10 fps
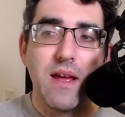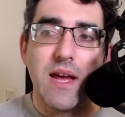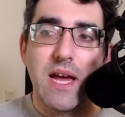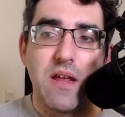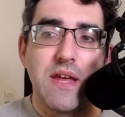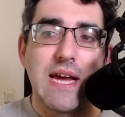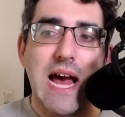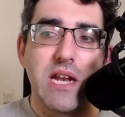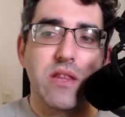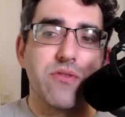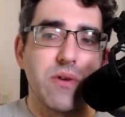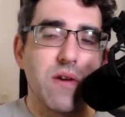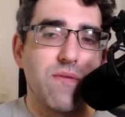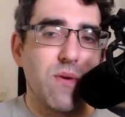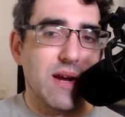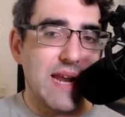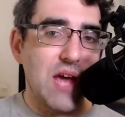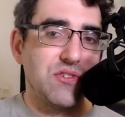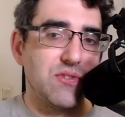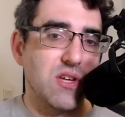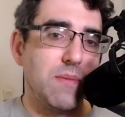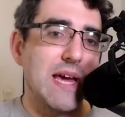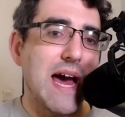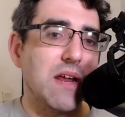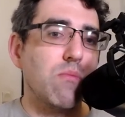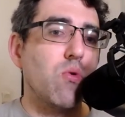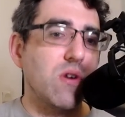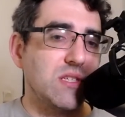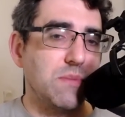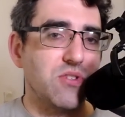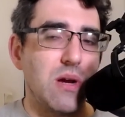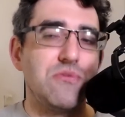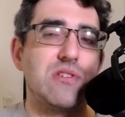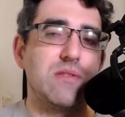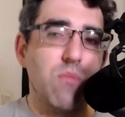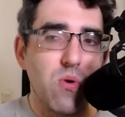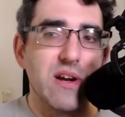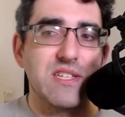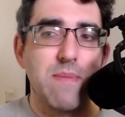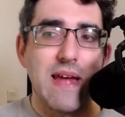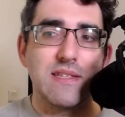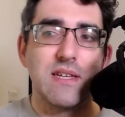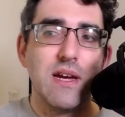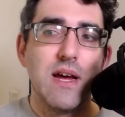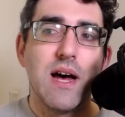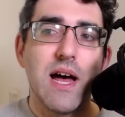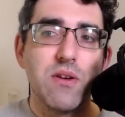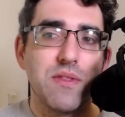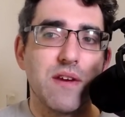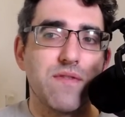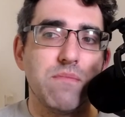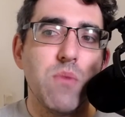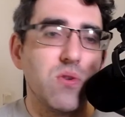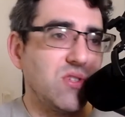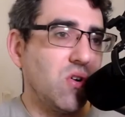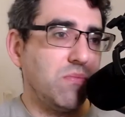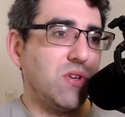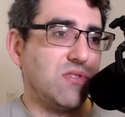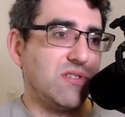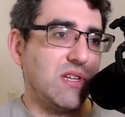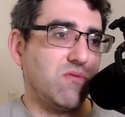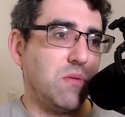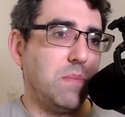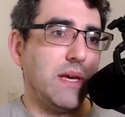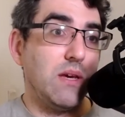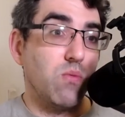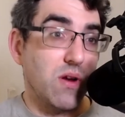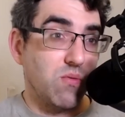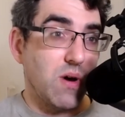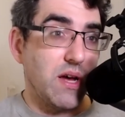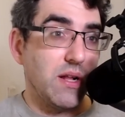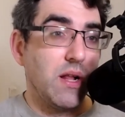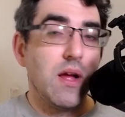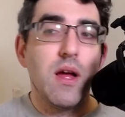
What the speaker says: And I think adding three or four connections are going to be adding more subscriptions, more expense. I don't think for most home users it would be worthwhile.